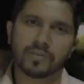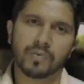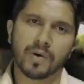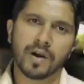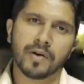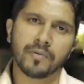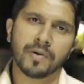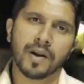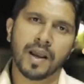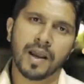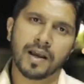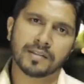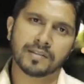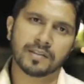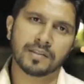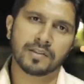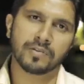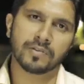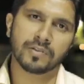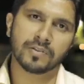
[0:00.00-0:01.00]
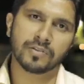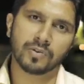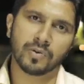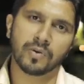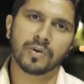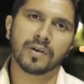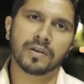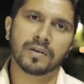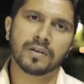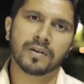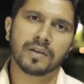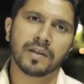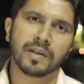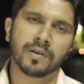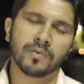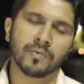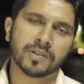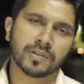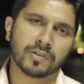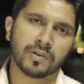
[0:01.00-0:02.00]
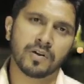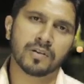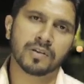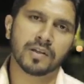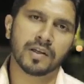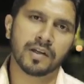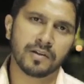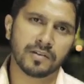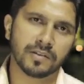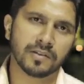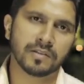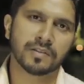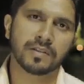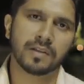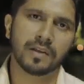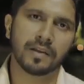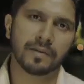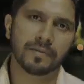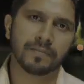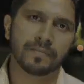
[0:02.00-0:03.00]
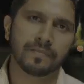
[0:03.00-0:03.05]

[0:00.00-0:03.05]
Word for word: is why we're asking you to join in what's called a Heritage Day.